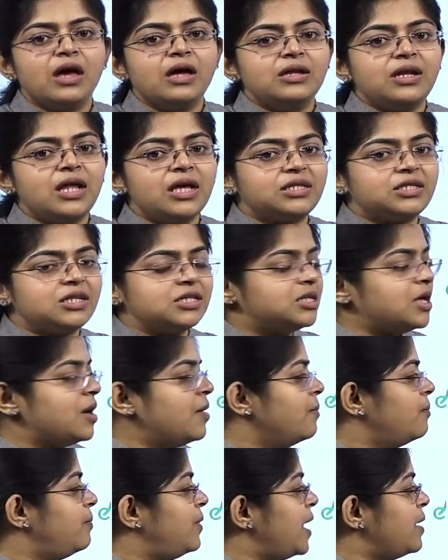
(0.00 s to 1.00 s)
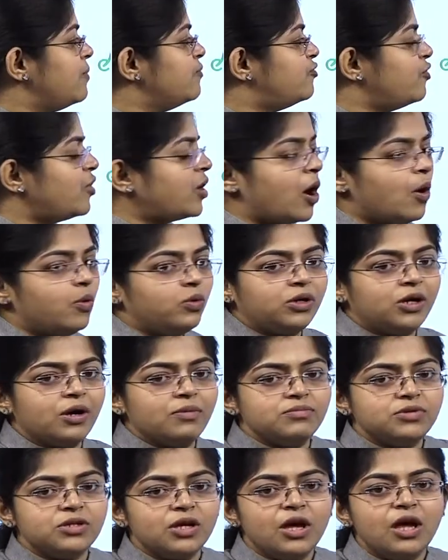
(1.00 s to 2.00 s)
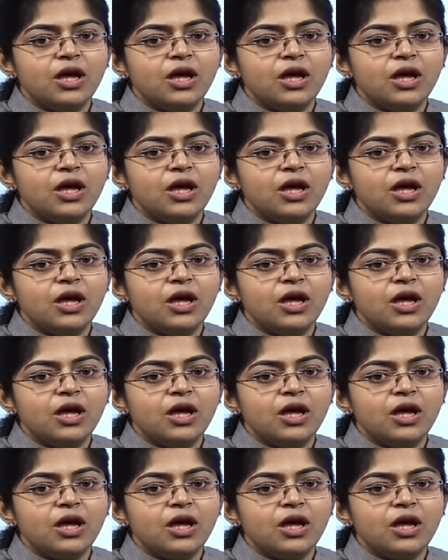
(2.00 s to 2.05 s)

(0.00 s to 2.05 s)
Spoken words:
Next is blame for outcomes.